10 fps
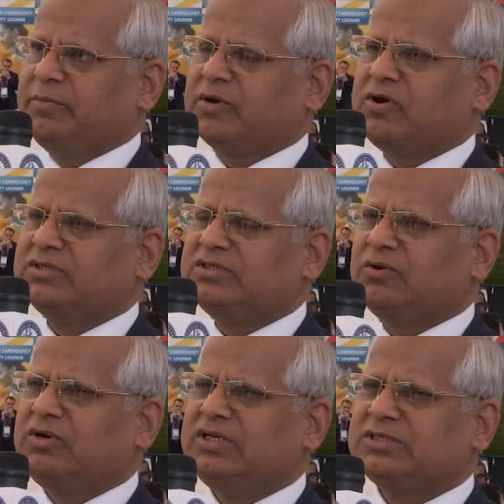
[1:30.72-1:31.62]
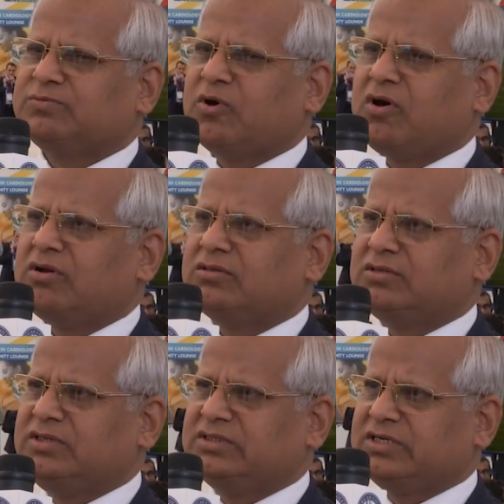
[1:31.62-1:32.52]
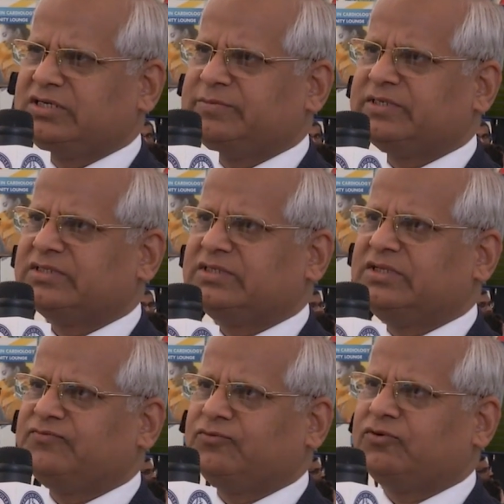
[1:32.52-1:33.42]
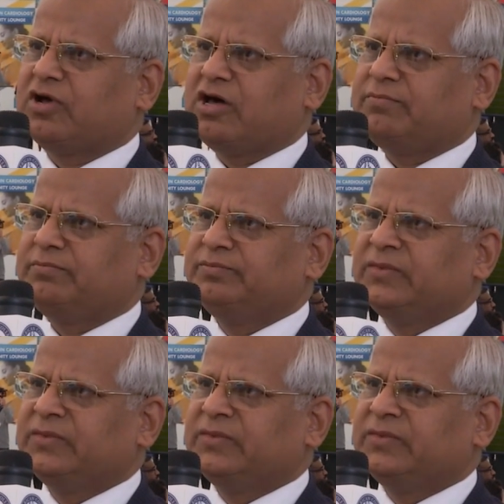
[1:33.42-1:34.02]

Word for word: because in the only small 3 centimeters in the forearm